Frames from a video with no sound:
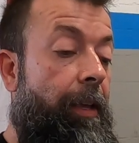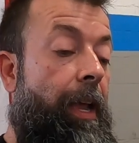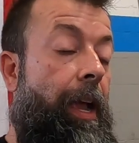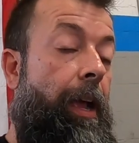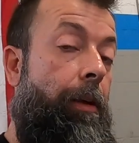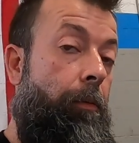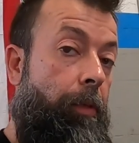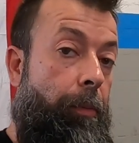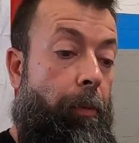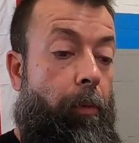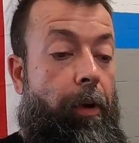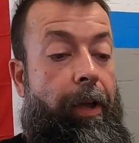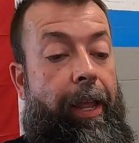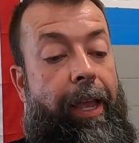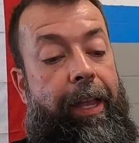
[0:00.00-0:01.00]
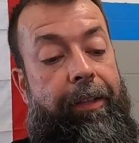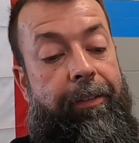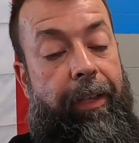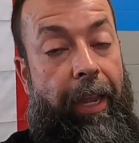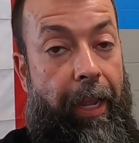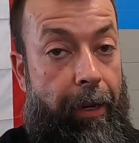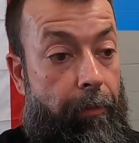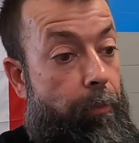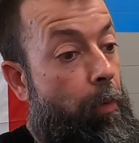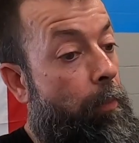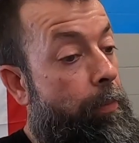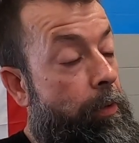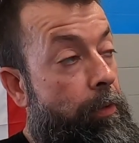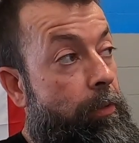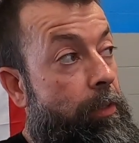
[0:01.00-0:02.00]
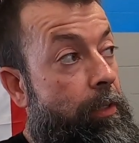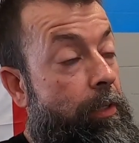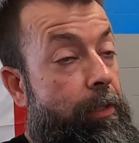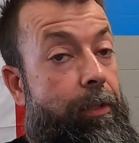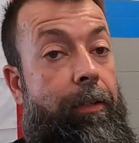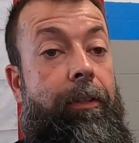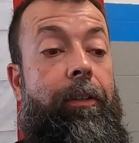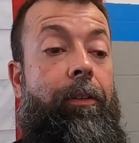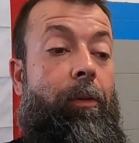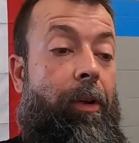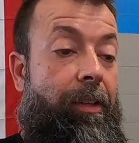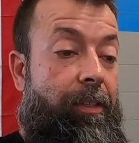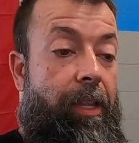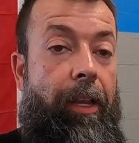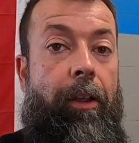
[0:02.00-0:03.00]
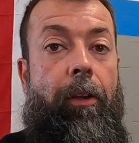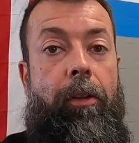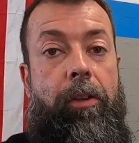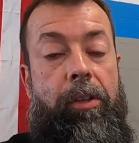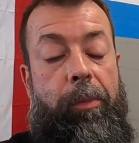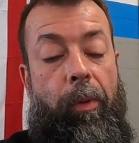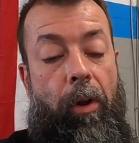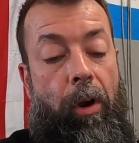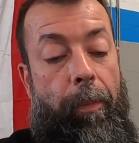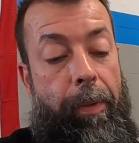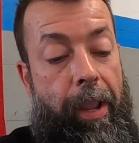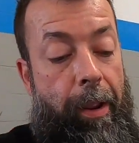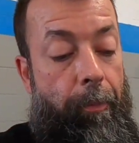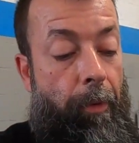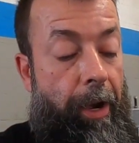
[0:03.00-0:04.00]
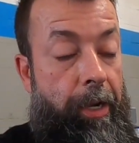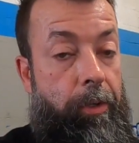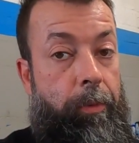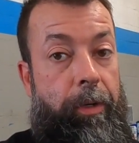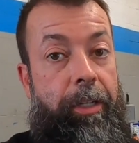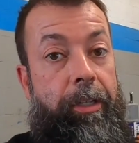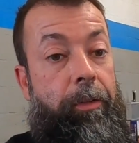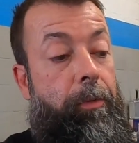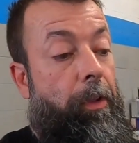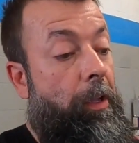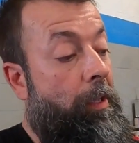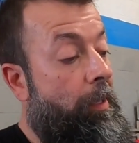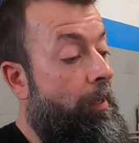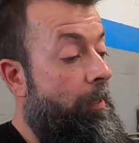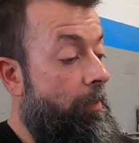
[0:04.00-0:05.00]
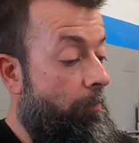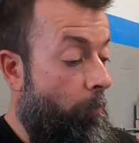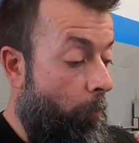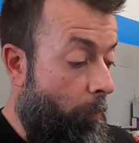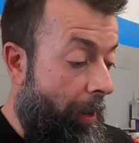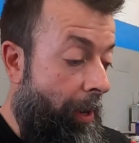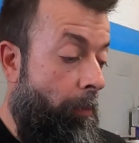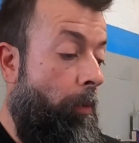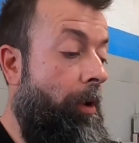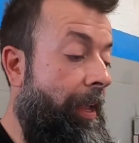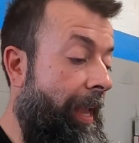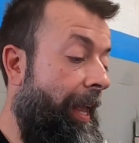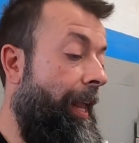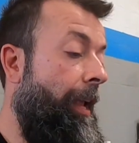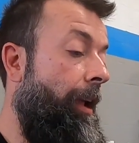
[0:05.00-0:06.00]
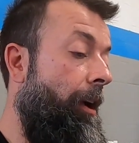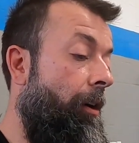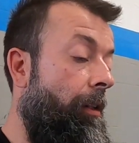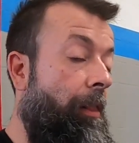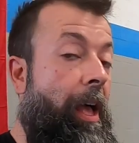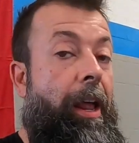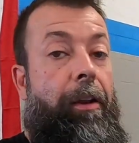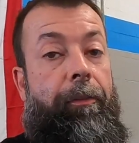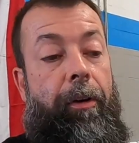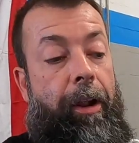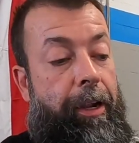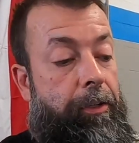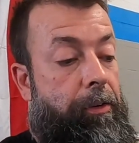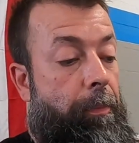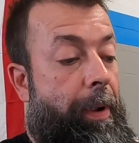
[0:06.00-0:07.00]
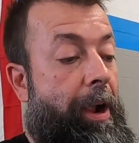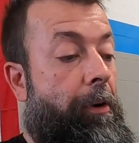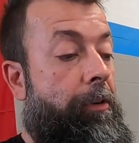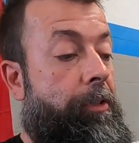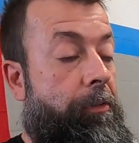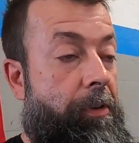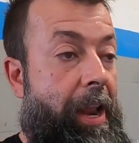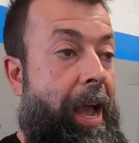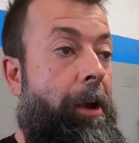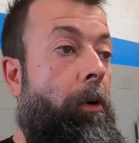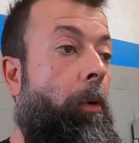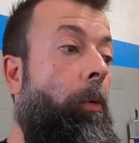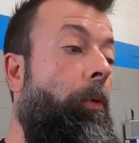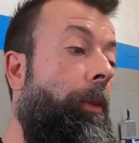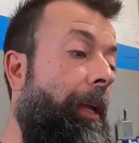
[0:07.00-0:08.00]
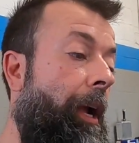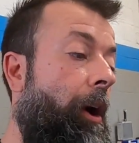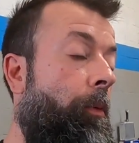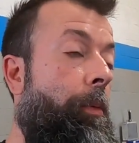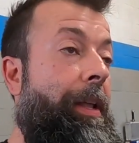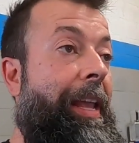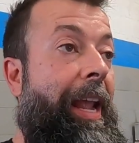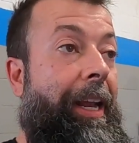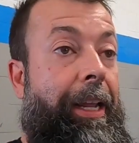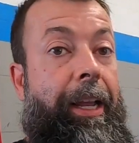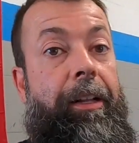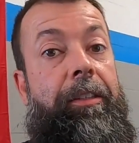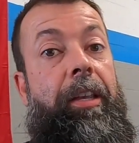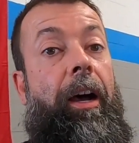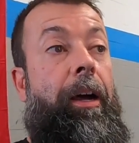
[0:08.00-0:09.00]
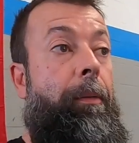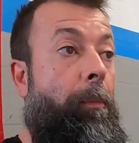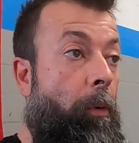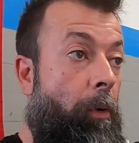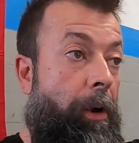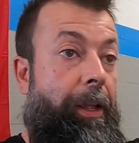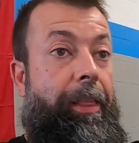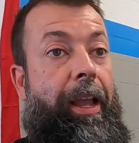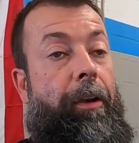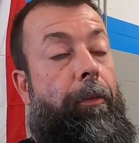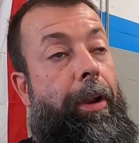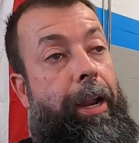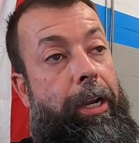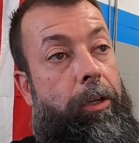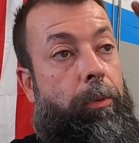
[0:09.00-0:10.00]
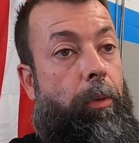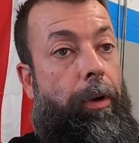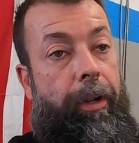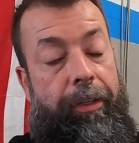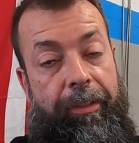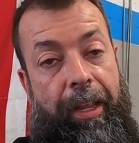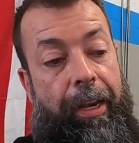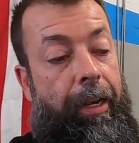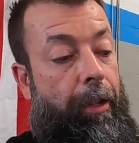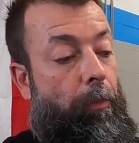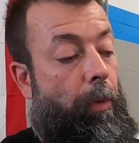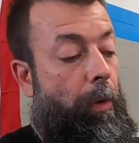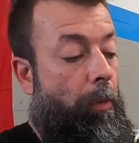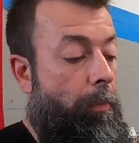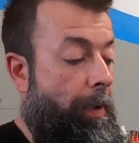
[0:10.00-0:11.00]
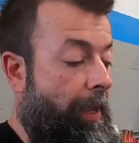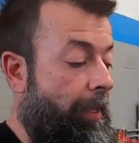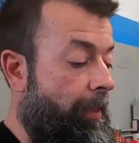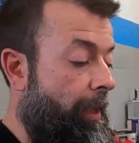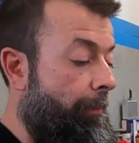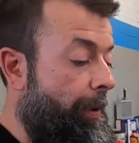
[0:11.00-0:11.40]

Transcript: And with the ported heads and more boost, we're extending our usable RPM range, which is where we're getting a lot of our extra power. So not only are we gaining a ton more in that range, we're extending where we're making that